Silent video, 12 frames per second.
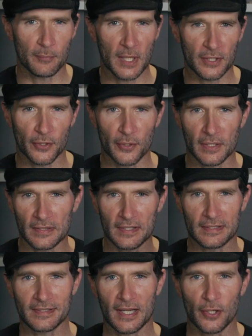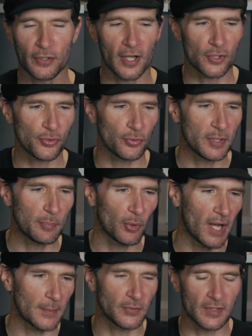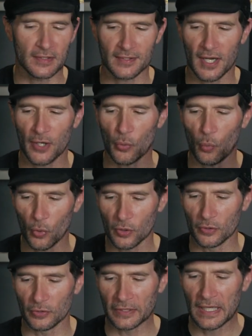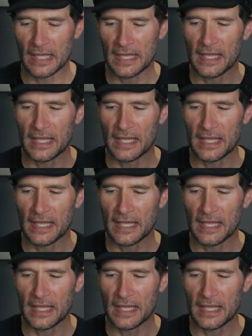maker in the entire country, perhaps the entire world.